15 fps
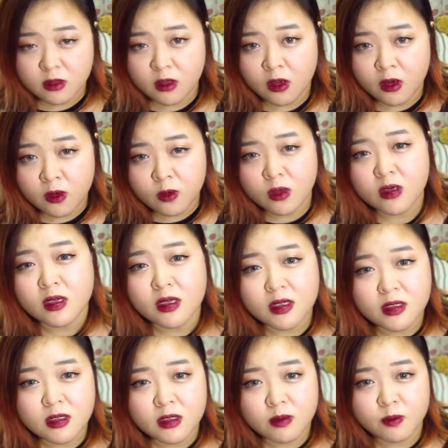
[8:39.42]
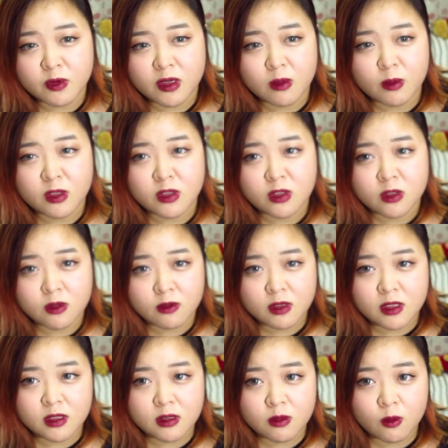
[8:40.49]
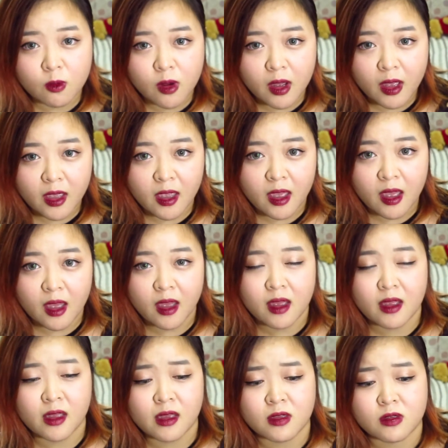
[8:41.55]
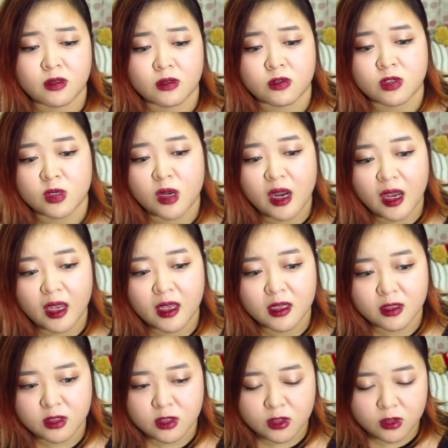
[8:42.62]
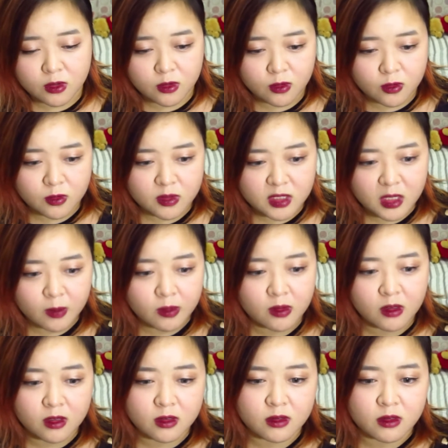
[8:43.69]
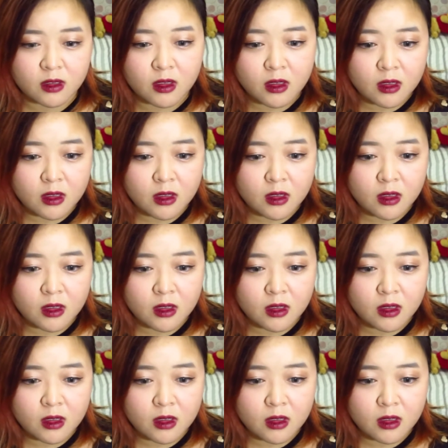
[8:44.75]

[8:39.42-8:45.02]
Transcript: Her work is pretty much the reason why I try to dabble on